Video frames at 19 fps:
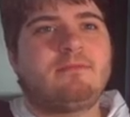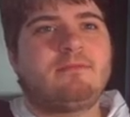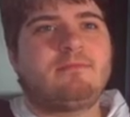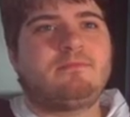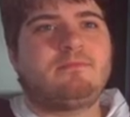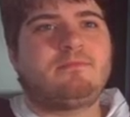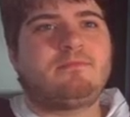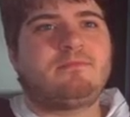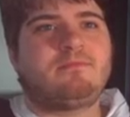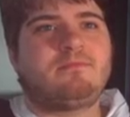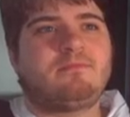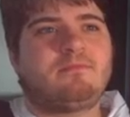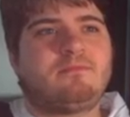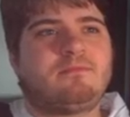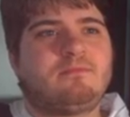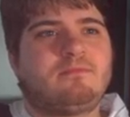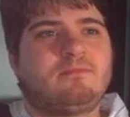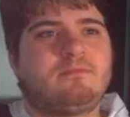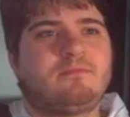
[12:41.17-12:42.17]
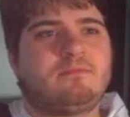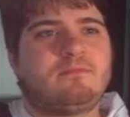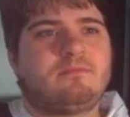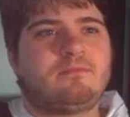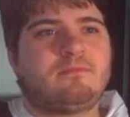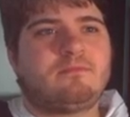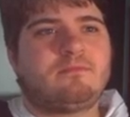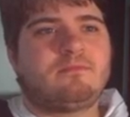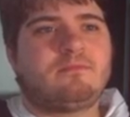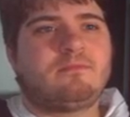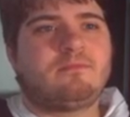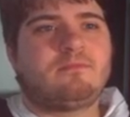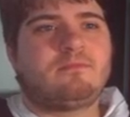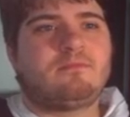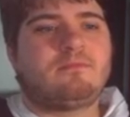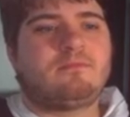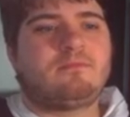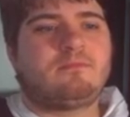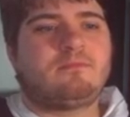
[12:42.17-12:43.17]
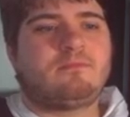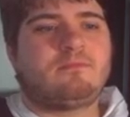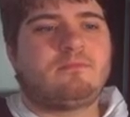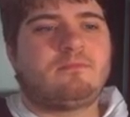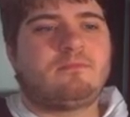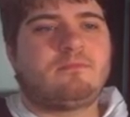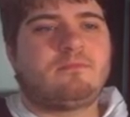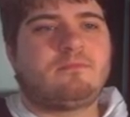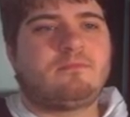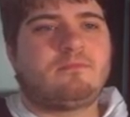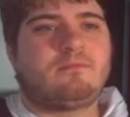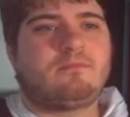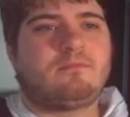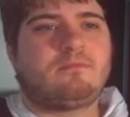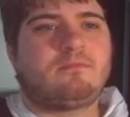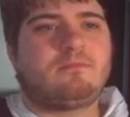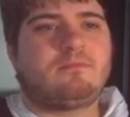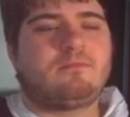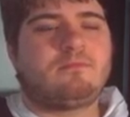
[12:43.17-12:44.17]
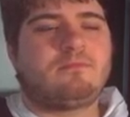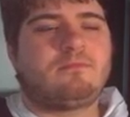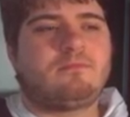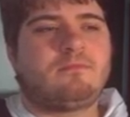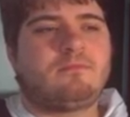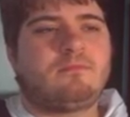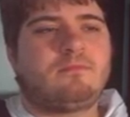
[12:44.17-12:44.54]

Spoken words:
Nobody speaks.